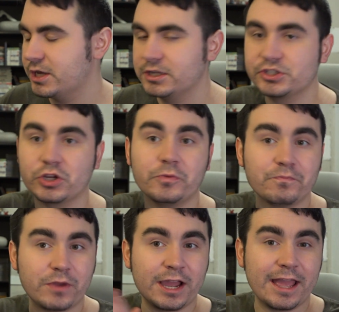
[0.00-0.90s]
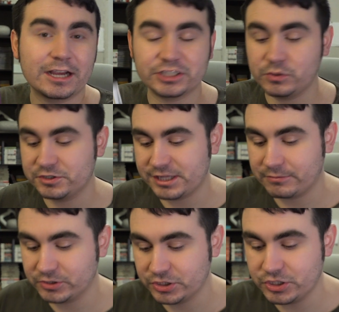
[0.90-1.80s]
so I actually was
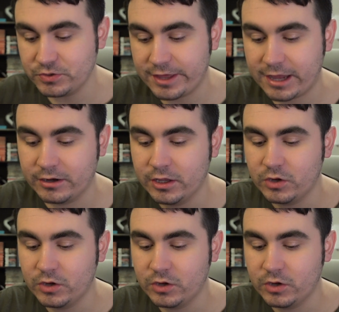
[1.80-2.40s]
able to do that.